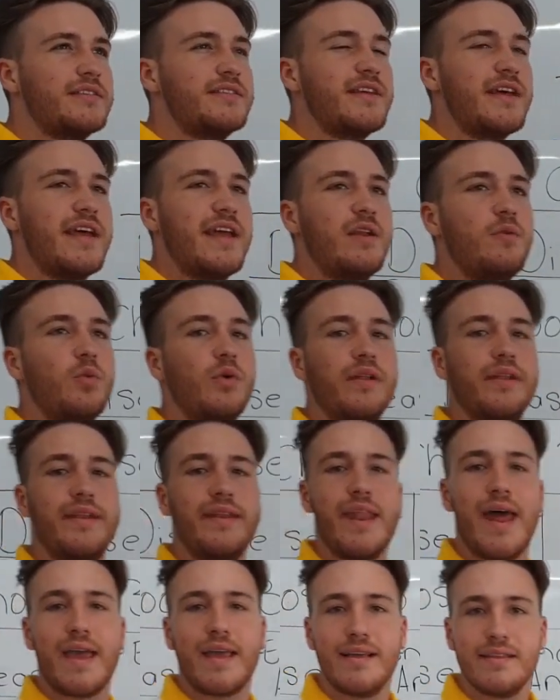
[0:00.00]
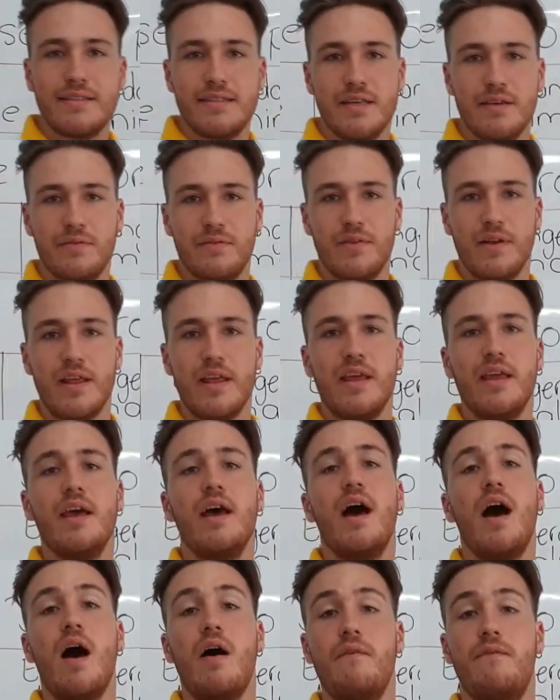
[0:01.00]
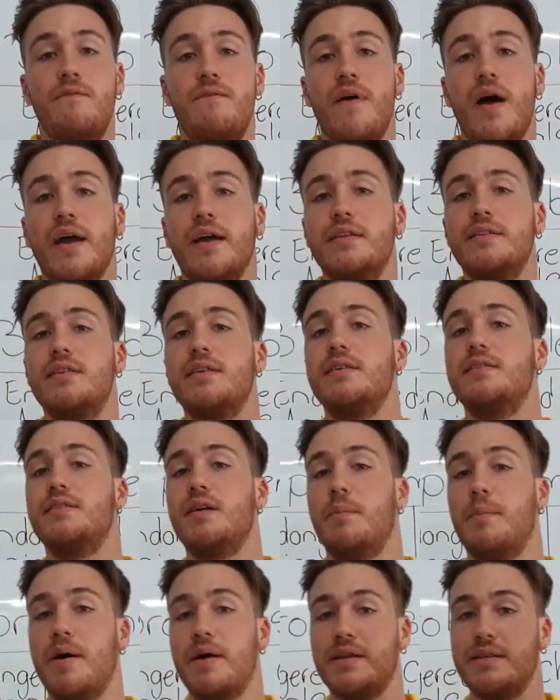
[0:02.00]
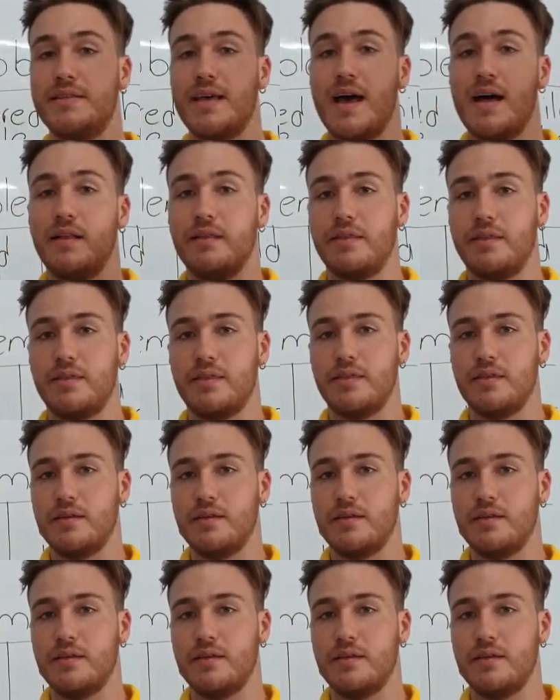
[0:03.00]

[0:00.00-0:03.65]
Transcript: it will negatively affect somebody's health.